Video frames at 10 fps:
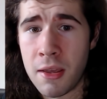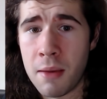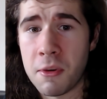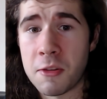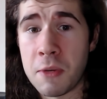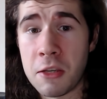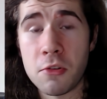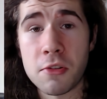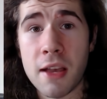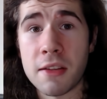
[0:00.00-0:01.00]
but it's being
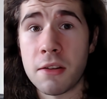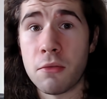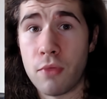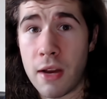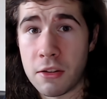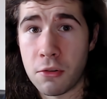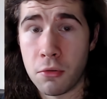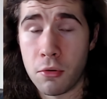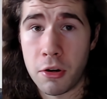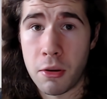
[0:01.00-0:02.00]
used as a
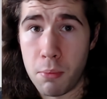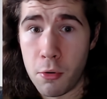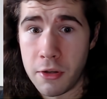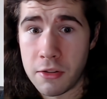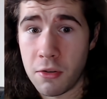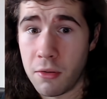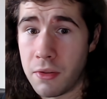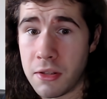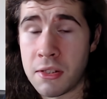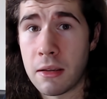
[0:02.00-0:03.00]
radical or a component of
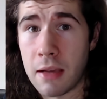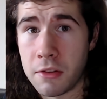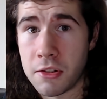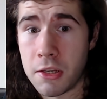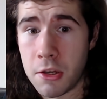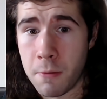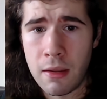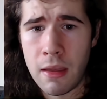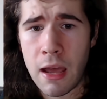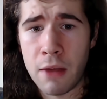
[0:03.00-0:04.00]
this kanji here.
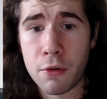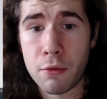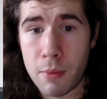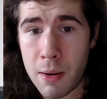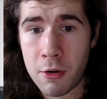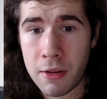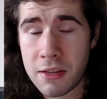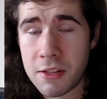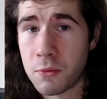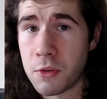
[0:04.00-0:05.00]
And for remembering
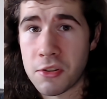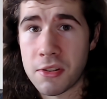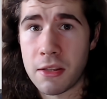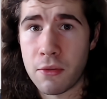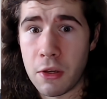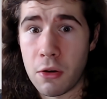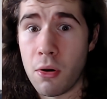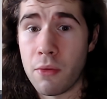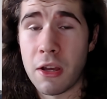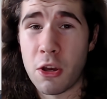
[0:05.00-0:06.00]
this, we just like to think
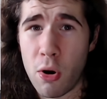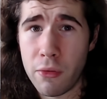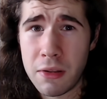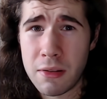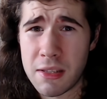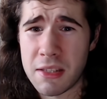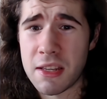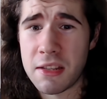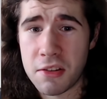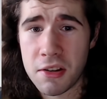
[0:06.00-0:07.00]
of a coffin,
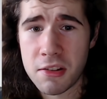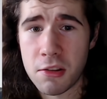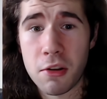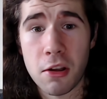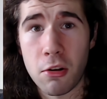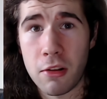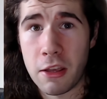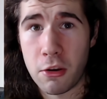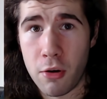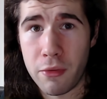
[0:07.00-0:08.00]
since it does look a lot
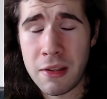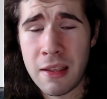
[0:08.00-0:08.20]
like a coffin.